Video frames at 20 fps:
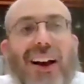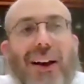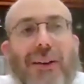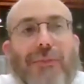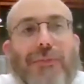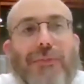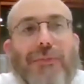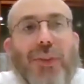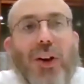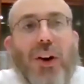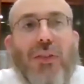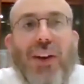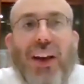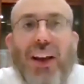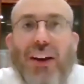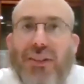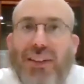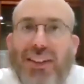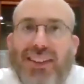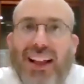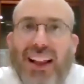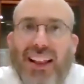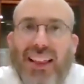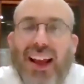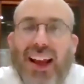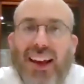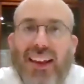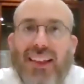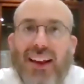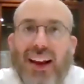Over here, it's not
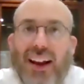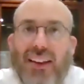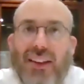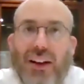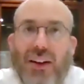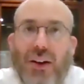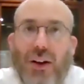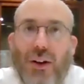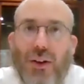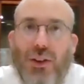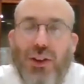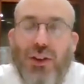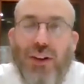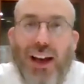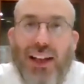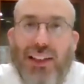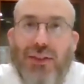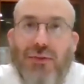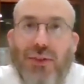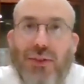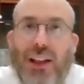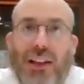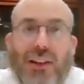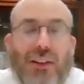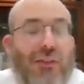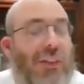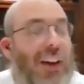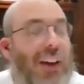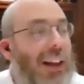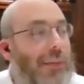like that. The culture hasn't really
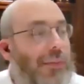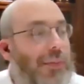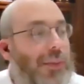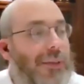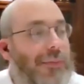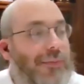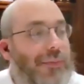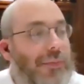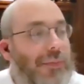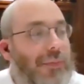developed.